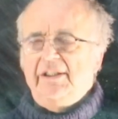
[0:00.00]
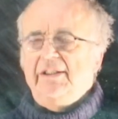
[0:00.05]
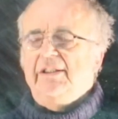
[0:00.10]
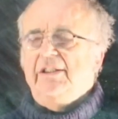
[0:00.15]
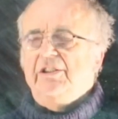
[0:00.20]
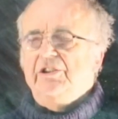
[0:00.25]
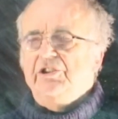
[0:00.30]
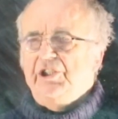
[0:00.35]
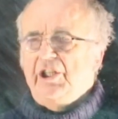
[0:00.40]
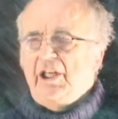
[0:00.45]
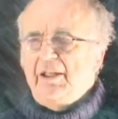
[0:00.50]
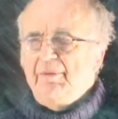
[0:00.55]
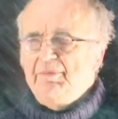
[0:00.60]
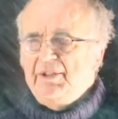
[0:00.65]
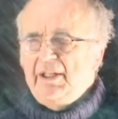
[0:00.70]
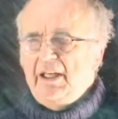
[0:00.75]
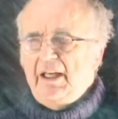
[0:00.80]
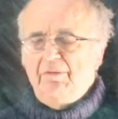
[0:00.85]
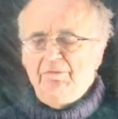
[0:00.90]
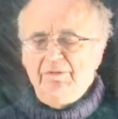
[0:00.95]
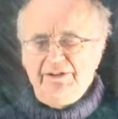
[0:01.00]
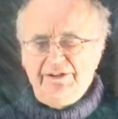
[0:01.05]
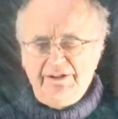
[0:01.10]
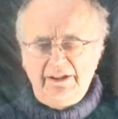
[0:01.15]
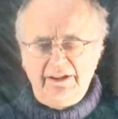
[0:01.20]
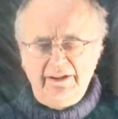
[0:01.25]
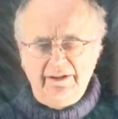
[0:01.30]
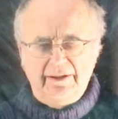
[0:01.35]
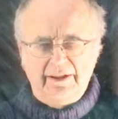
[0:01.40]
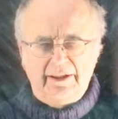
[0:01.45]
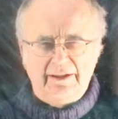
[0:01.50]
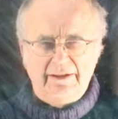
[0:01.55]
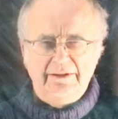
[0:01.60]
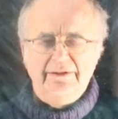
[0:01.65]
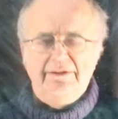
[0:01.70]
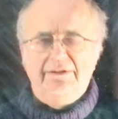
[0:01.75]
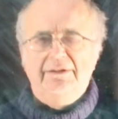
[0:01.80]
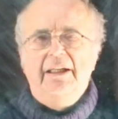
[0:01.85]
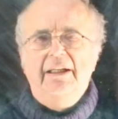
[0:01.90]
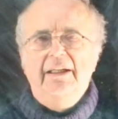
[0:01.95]
that shapes how we see
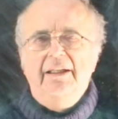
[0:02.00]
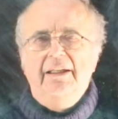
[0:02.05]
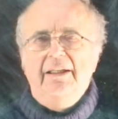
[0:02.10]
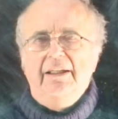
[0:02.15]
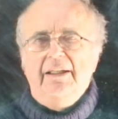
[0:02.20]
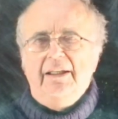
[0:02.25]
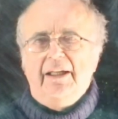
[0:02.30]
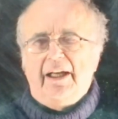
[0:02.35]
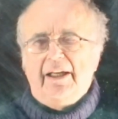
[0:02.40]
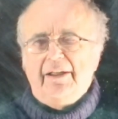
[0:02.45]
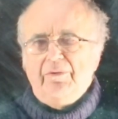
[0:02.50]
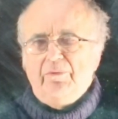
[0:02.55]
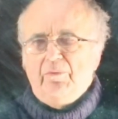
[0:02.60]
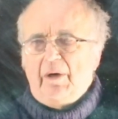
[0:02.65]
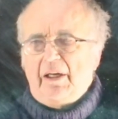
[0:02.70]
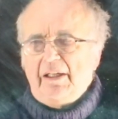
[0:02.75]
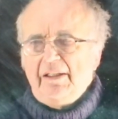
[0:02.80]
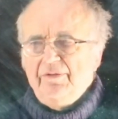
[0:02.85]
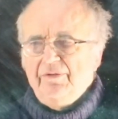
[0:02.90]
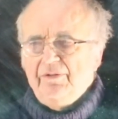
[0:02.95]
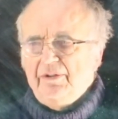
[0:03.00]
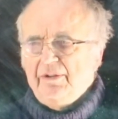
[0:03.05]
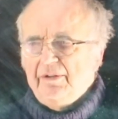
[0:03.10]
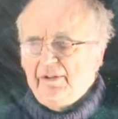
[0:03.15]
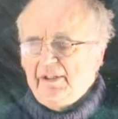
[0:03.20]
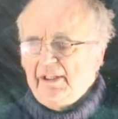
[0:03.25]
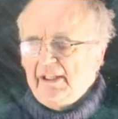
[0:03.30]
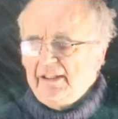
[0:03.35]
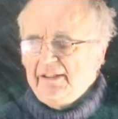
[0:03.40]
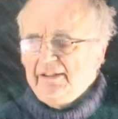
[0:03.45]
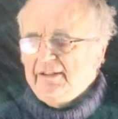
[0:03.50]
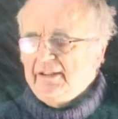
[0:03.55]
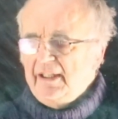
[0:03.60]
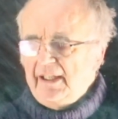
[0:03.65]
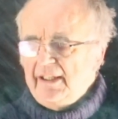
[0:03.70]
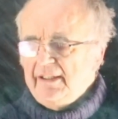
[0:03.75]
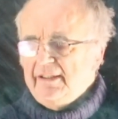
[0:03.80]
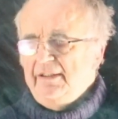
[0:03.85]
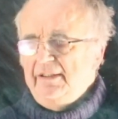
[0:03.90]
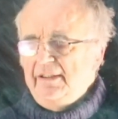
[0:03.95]
things. And one of the things
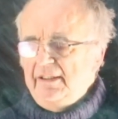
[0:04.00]
that